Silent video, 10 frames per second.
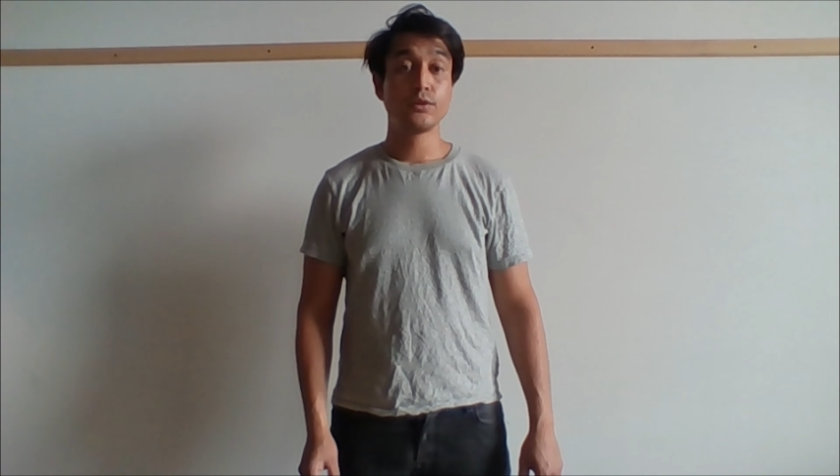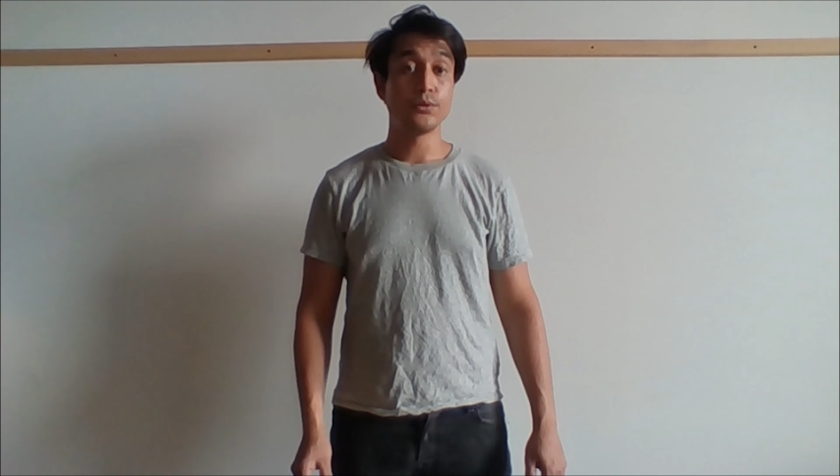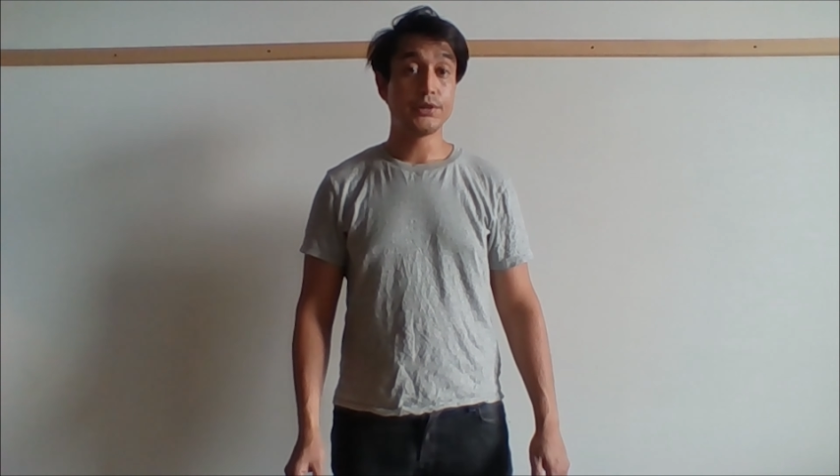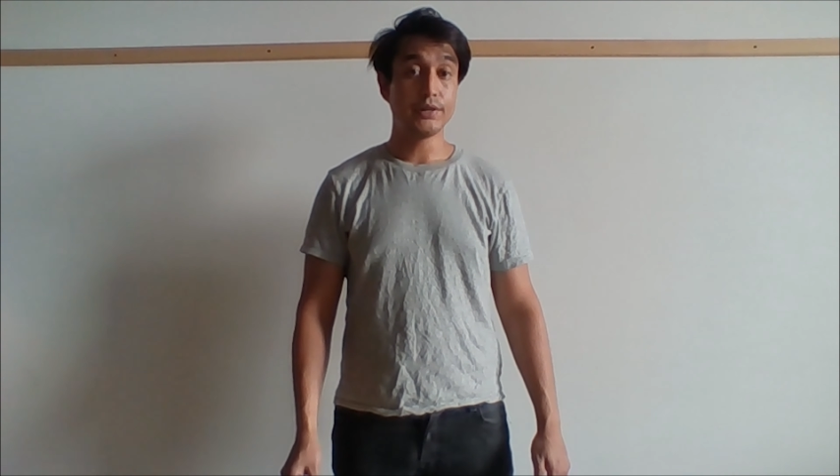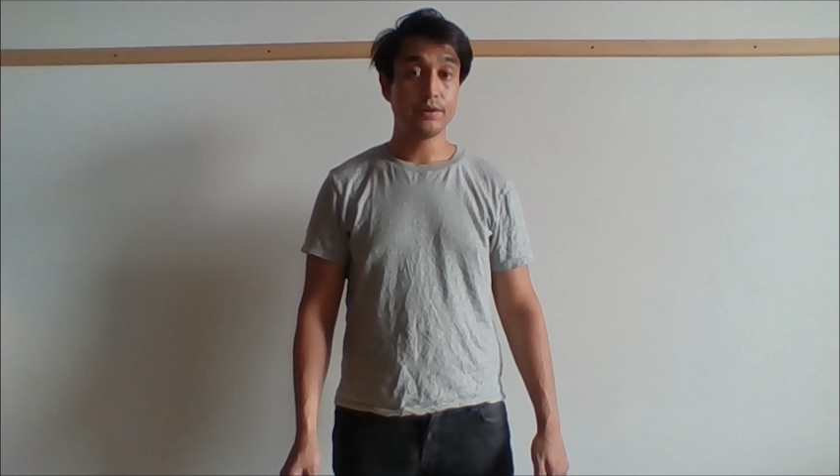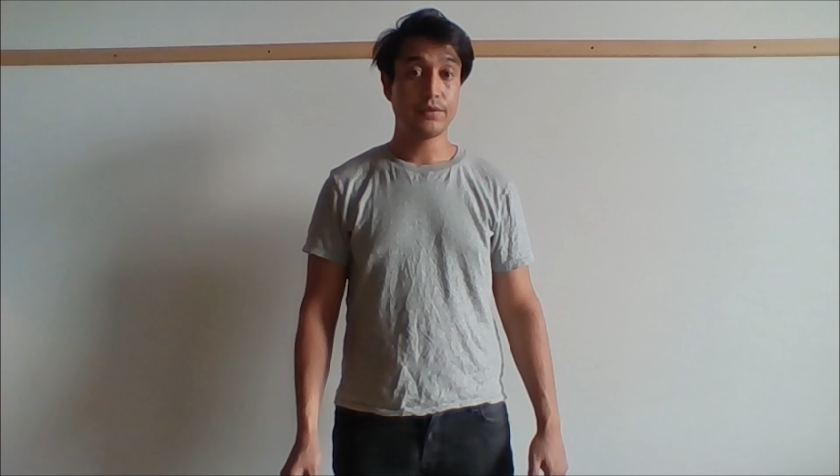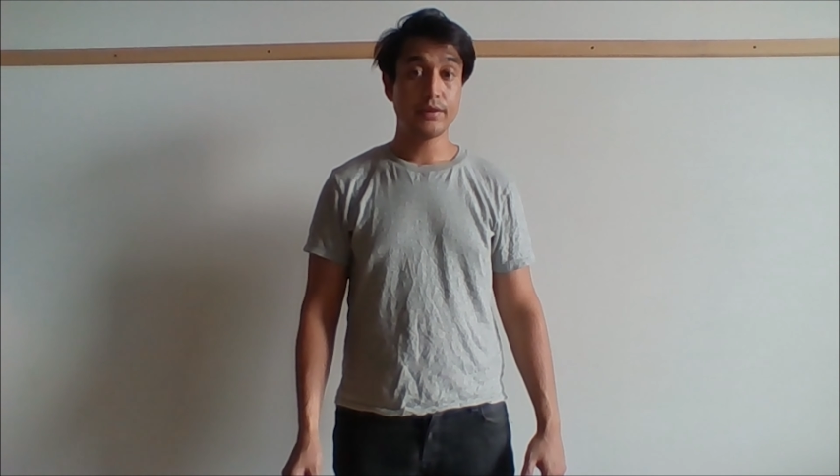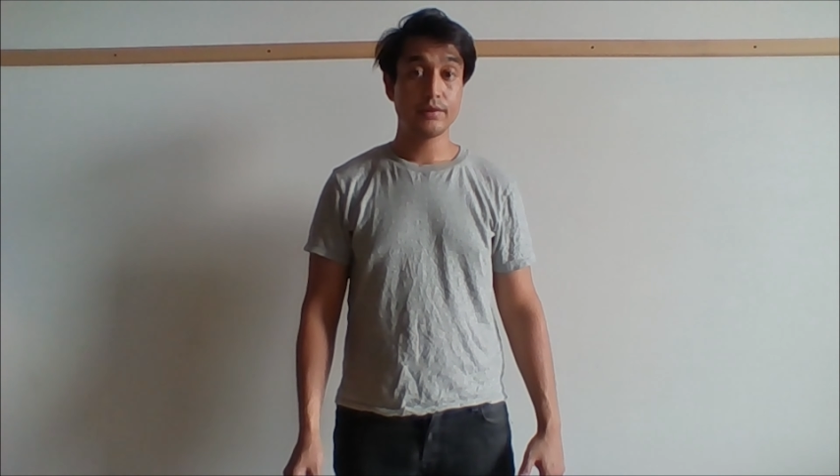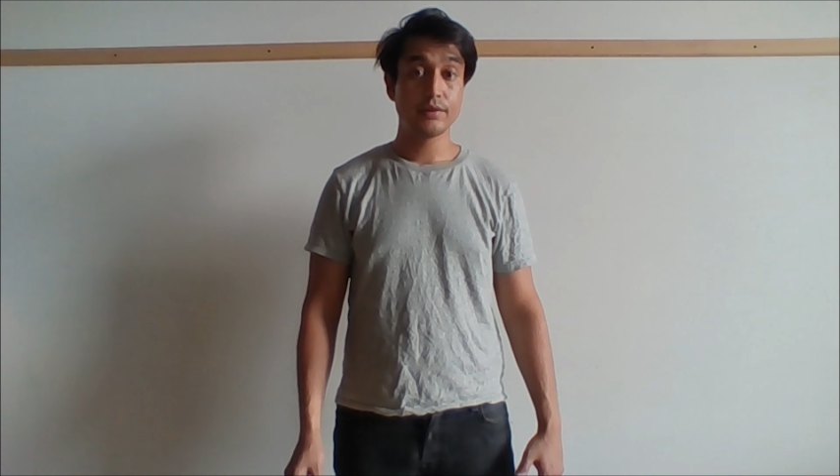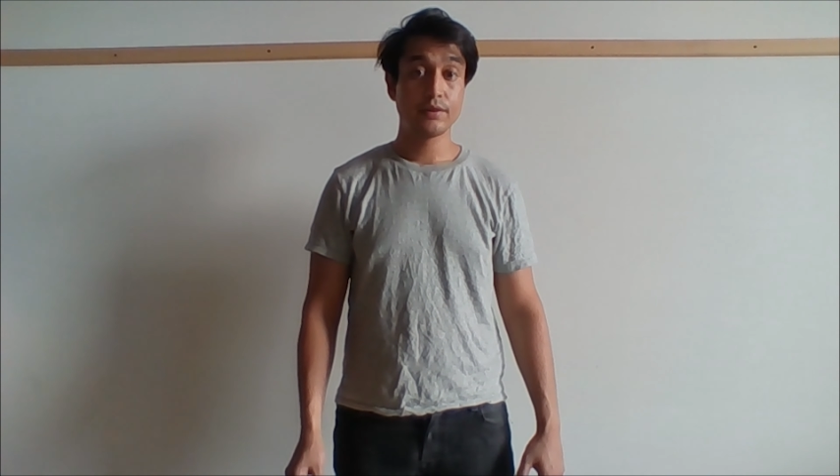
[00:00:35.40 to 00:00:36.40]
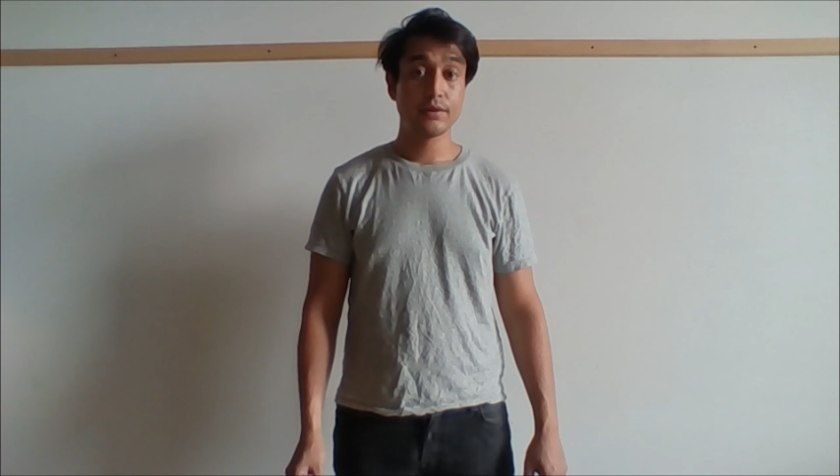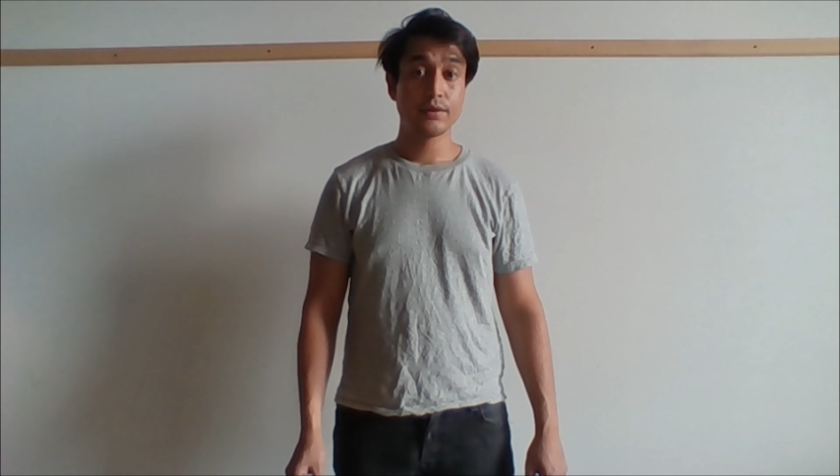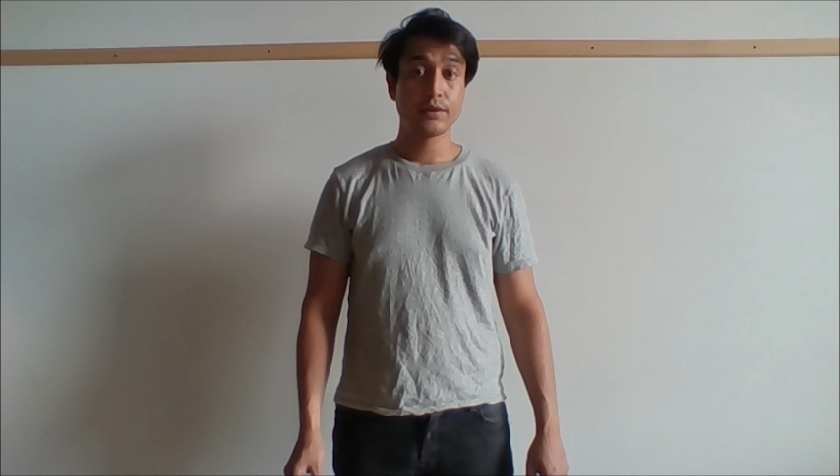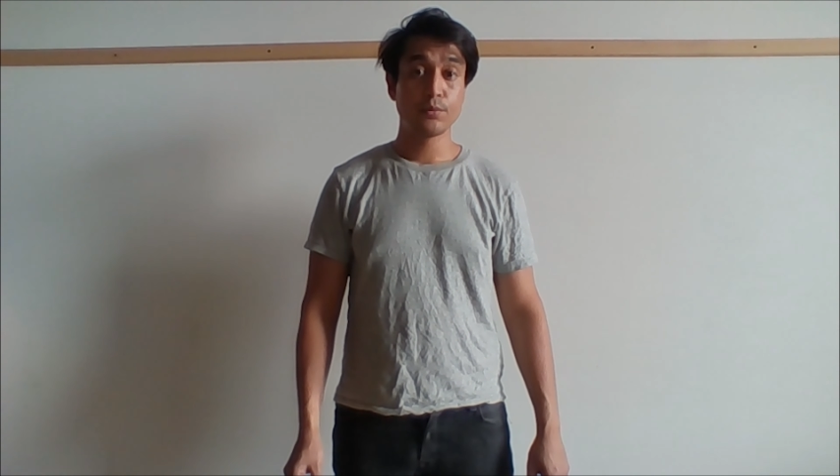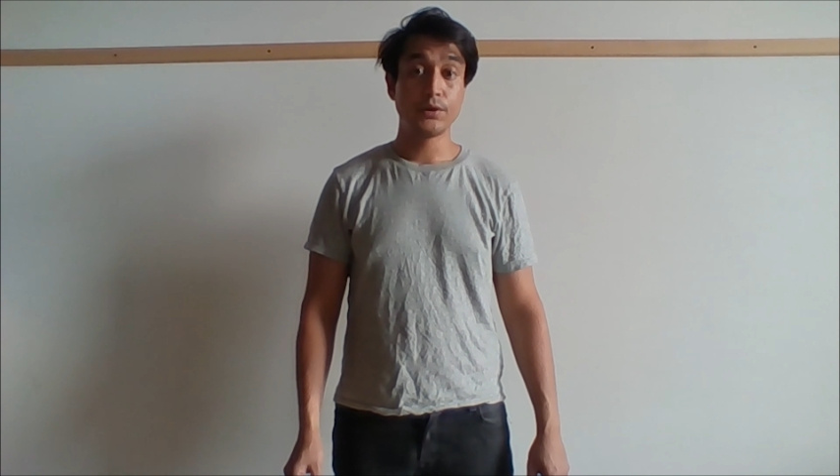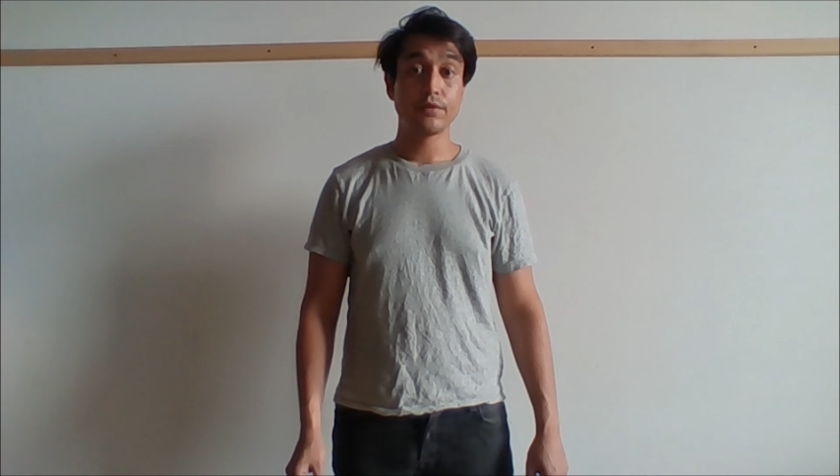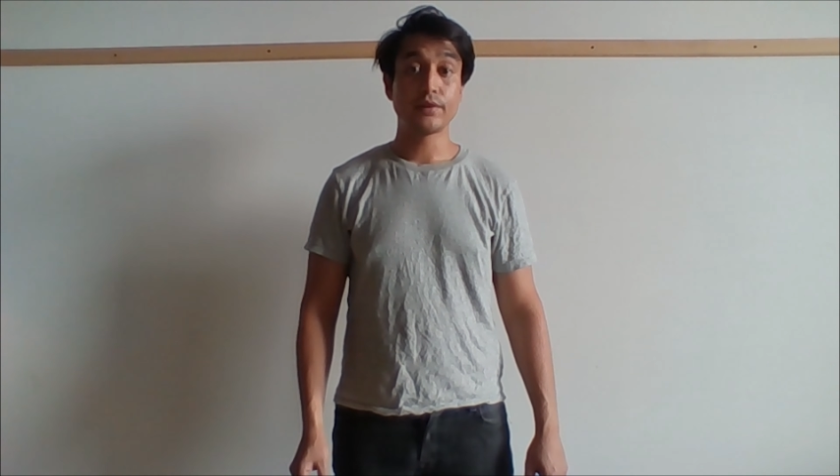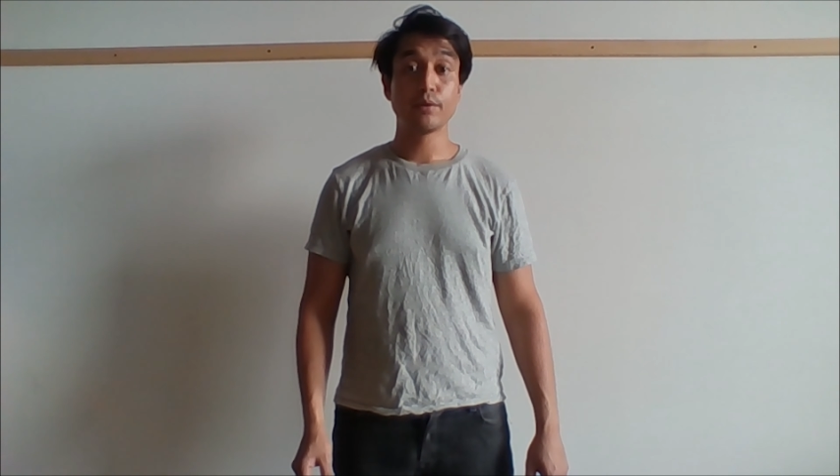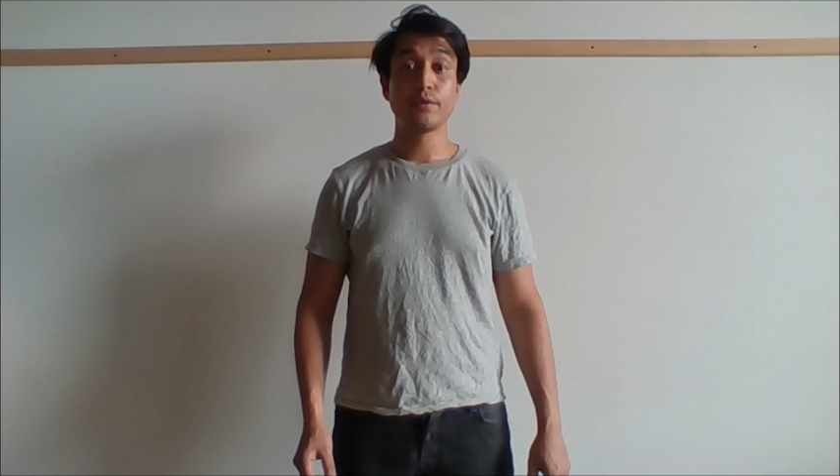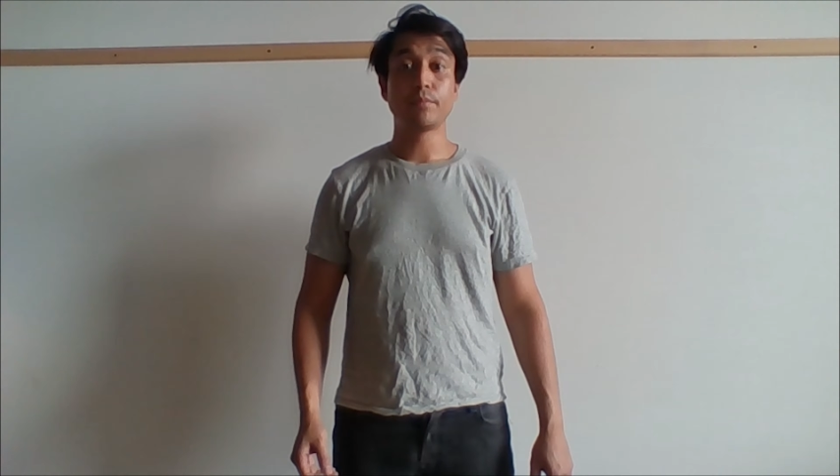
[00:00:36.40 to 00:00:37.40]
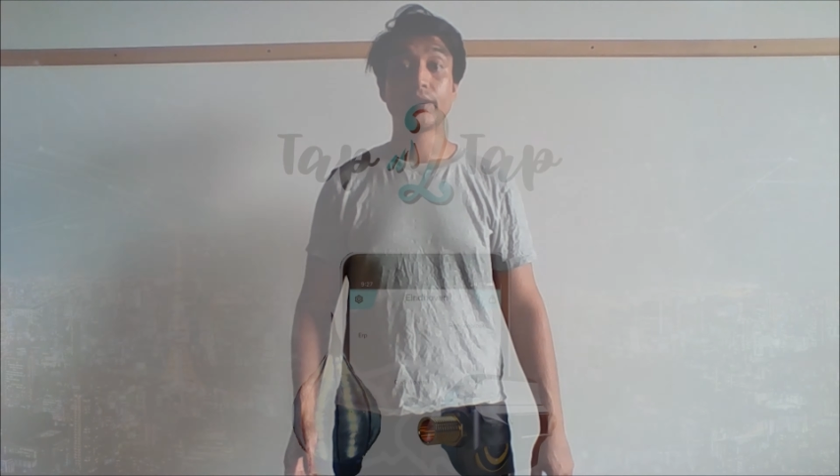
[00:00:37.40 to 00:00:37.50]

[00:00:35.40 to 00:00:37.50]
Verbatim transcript: To achieve this, we developed a